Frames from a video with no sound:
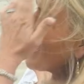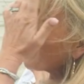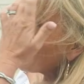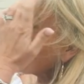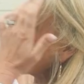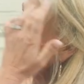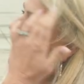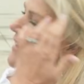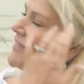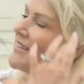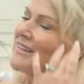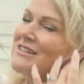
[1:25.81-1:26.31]

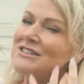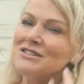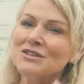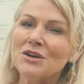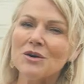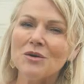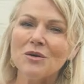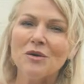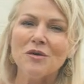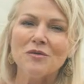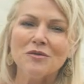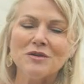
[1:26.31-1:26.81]
Let's
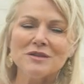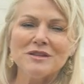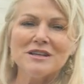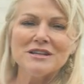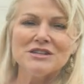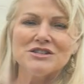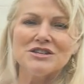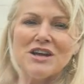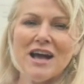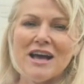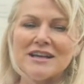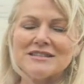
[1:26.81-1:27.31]
go over
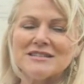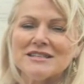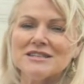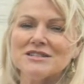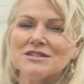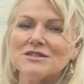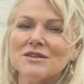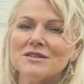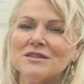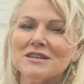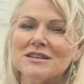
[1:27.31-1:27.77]
the chassis. So